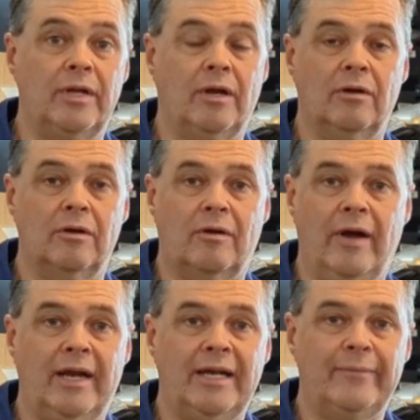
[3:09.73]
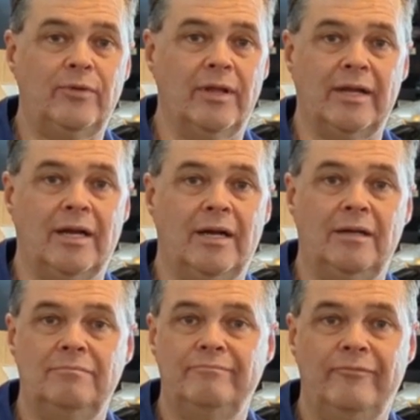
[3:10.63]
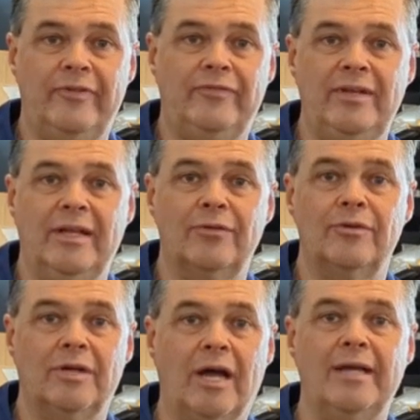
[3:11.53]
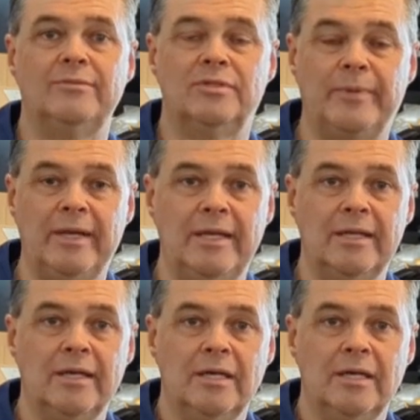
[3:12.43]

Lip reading: I'm going to crank it up to like a 1500 times speed.